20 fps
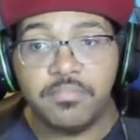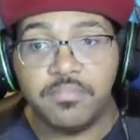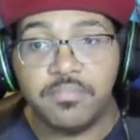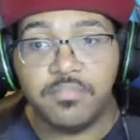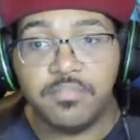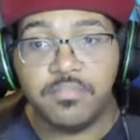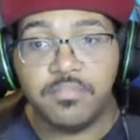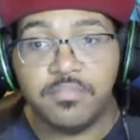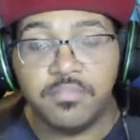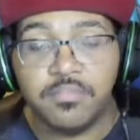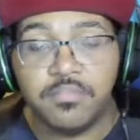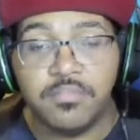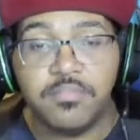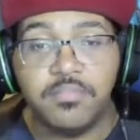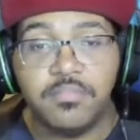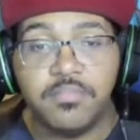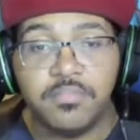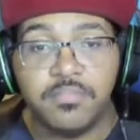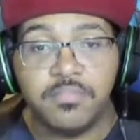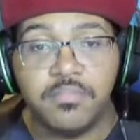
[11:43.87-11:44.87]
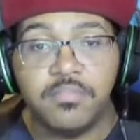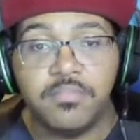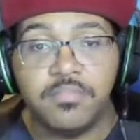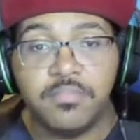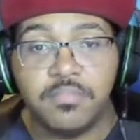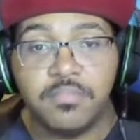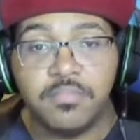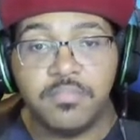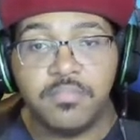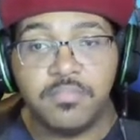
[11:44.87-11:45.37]

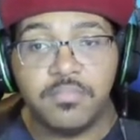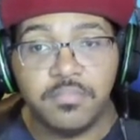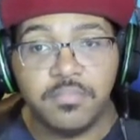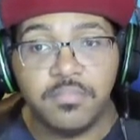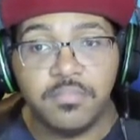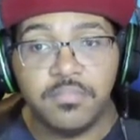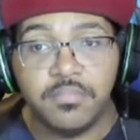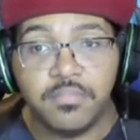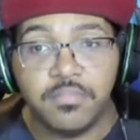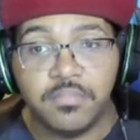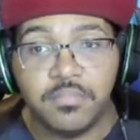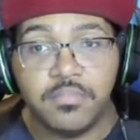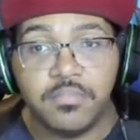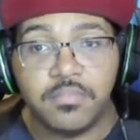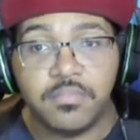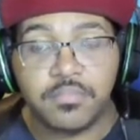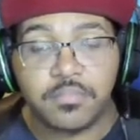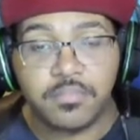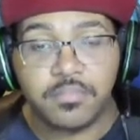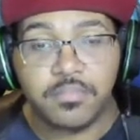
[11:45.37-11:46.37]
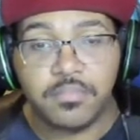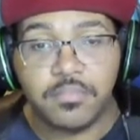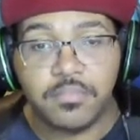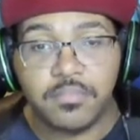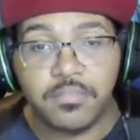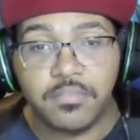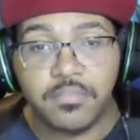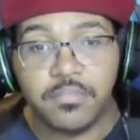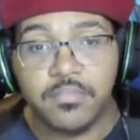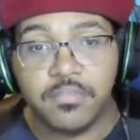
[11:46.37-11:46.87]

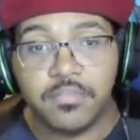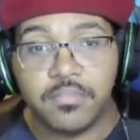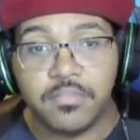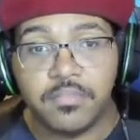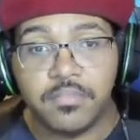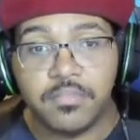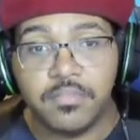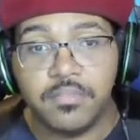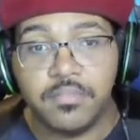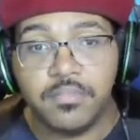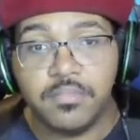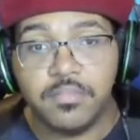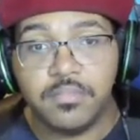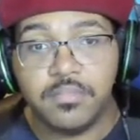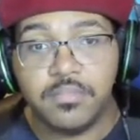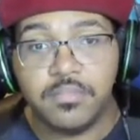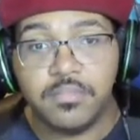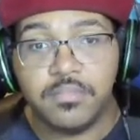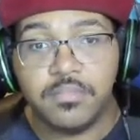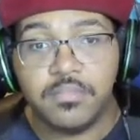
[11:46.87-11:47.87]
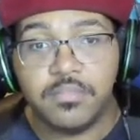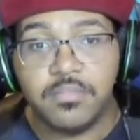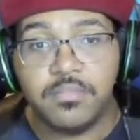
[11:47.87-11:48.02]
No words are spoken by the person on screen.